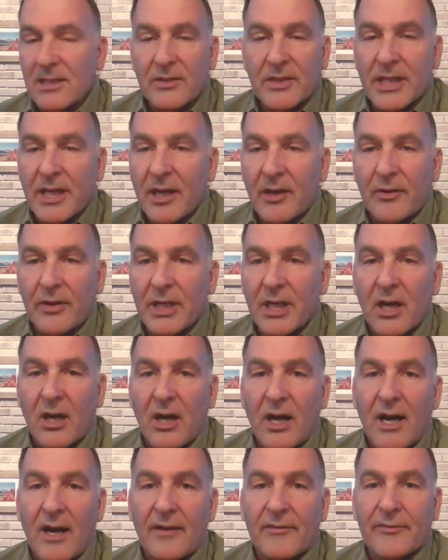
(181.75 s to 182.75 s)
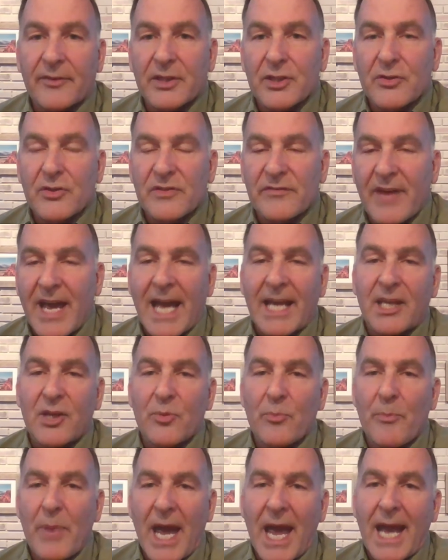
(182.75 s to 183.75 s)
the area off and use
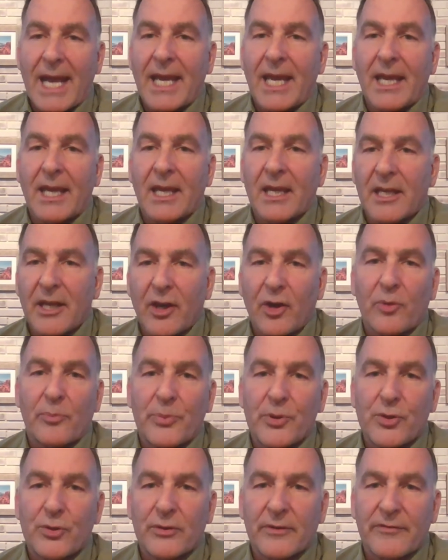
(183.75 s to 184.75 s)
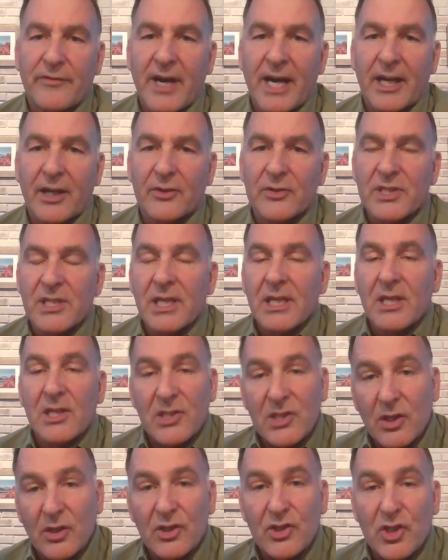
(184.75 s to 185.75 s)
vacuum bagging and air purifiers
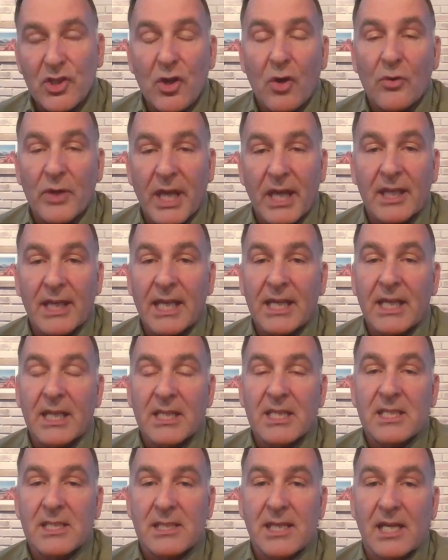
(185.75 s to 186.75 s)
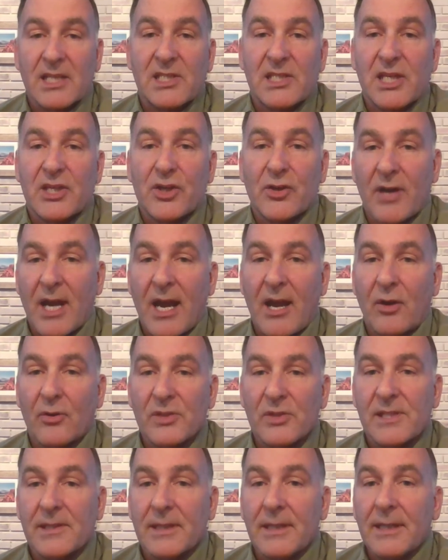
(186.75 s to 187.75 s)
so that you don't get any of this dust in your
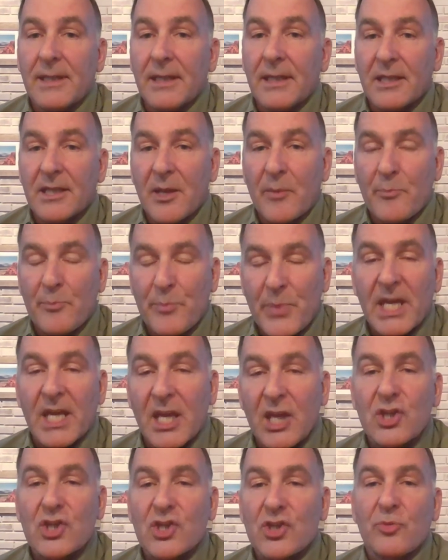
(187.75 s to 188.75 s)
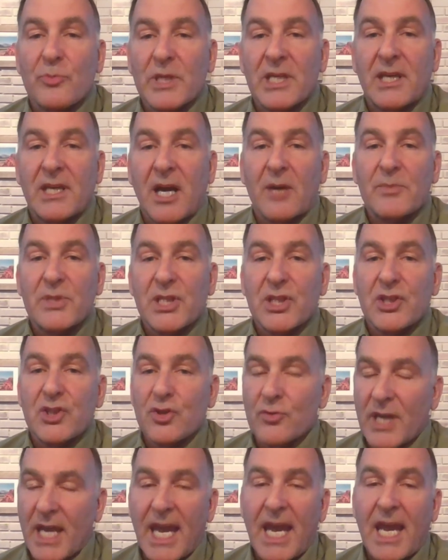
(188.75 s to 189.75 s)
house. The big issue becomes is
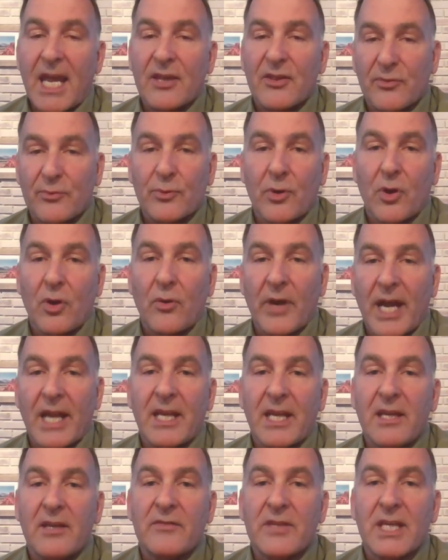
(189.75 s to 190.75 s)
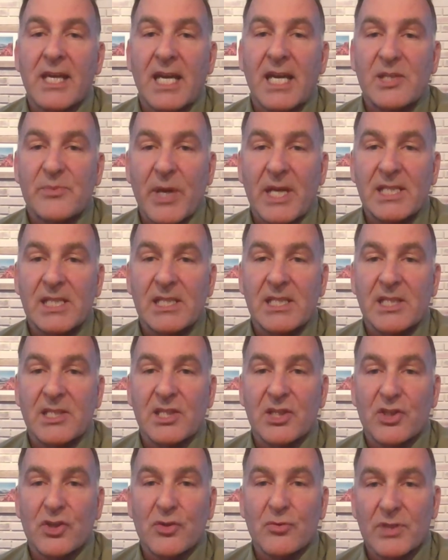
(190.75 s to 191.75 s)
you can't throw any of the asbestos
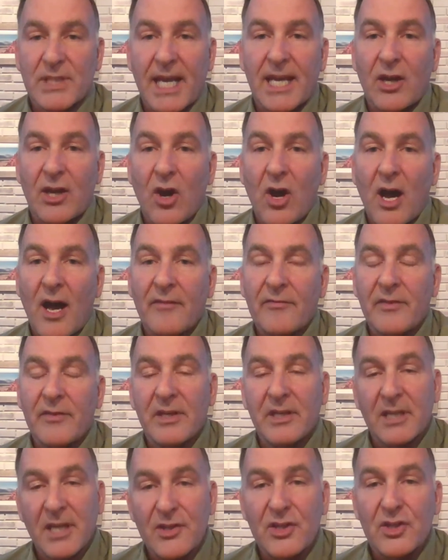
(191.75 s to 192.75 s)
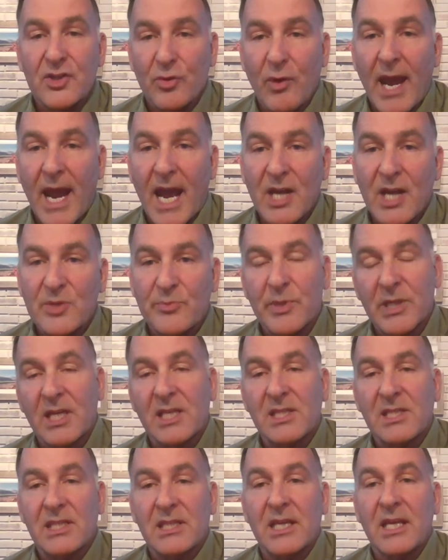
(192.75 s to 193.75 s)
that you take off in the trash
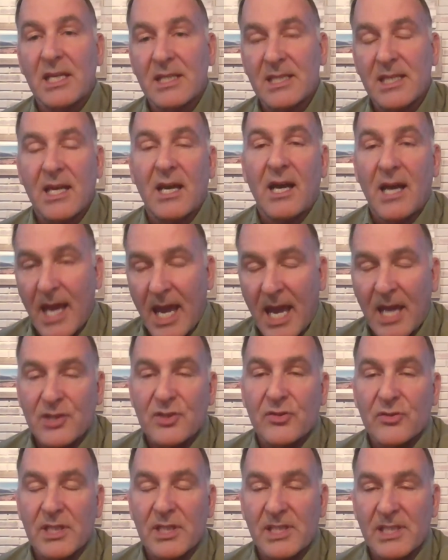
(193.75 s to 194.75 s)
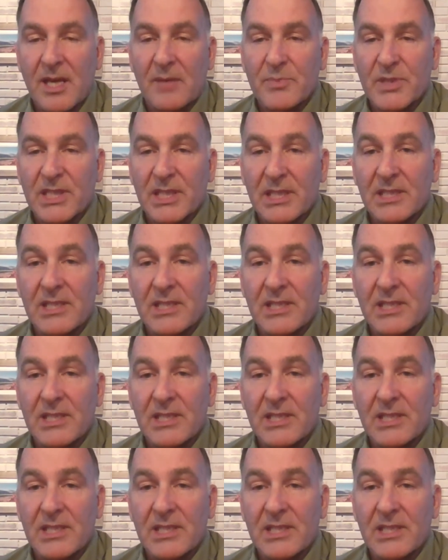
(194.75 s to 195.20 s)
because it's a hazardous substance.